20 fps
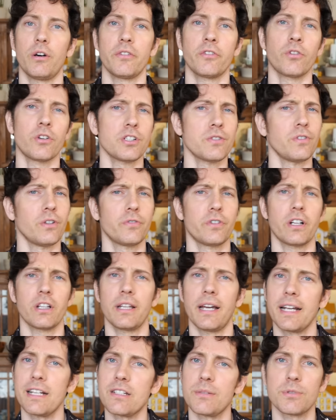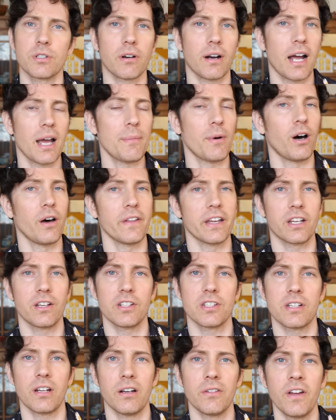And of course, feel free to like, subscribe, all that
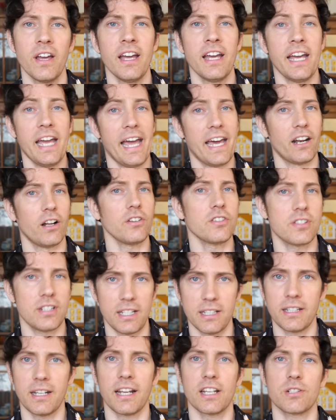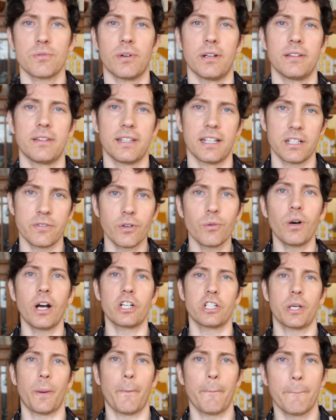good stuff. And I'll see you in the next one. Thanks for
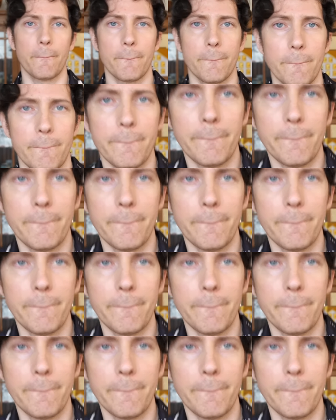watching.